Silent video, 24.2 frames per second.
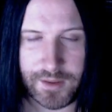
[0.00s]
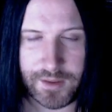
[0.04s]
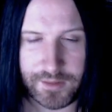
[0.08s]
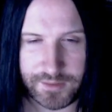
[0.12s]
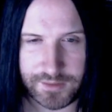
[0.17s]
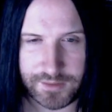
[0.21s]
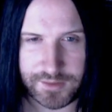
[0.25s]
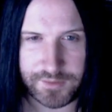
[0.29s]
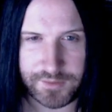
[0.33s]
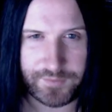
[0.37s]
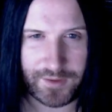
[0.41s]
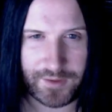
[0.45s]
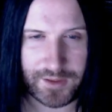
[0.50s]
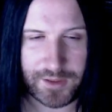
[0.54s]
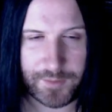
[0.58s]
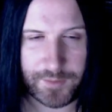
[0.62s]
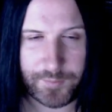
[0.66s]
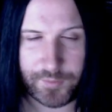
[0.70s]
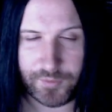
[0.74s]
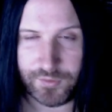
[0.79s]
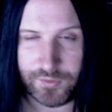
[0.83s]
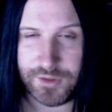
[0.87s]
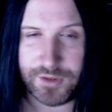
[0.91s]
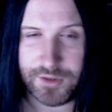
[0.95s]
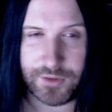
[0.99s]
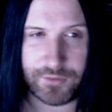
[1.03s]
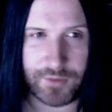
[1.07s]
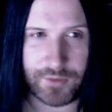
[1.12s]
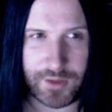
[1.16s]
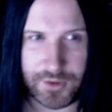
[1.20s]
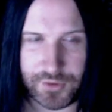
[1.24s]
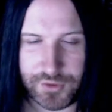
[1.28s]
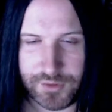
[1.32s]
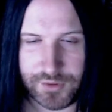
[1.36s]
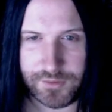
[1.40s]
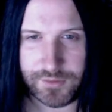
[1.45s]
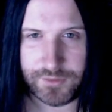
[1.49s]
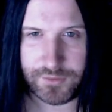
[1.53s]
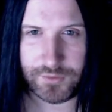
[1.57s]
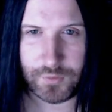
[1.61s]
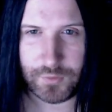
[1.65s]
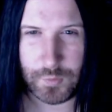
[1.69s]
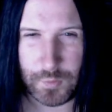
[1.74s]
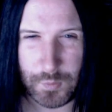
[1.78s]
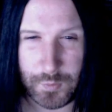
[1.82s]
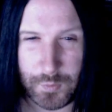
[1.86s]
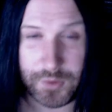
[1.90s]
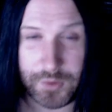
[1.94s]
develop or integration
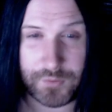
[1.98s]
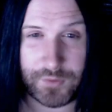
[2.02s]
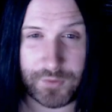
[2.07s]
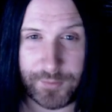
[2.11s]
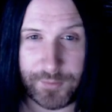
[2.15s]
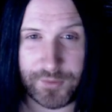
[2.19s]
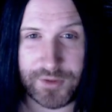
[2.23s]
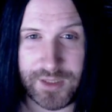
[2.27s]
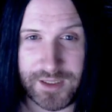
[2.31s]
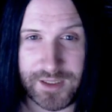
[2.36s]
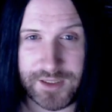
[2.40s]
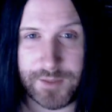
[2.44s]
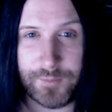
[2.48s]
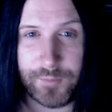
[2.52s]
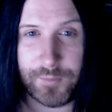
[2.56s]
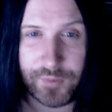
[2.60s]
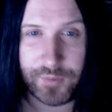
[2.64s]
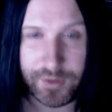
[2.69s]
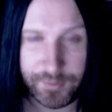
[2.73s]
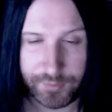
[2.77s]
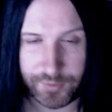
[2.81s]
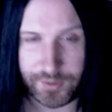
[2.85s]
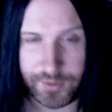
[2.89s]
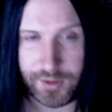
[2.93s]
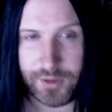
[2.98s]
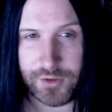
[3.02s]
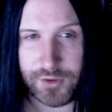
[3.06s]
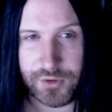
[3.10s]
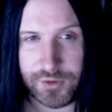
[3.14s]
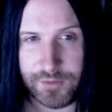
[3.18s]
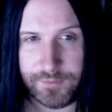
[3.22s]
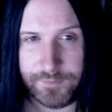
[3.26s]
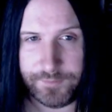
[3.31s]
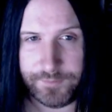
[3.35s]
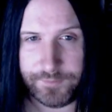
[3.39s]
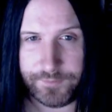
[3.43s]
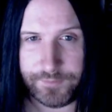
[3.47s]
always represented pre-production,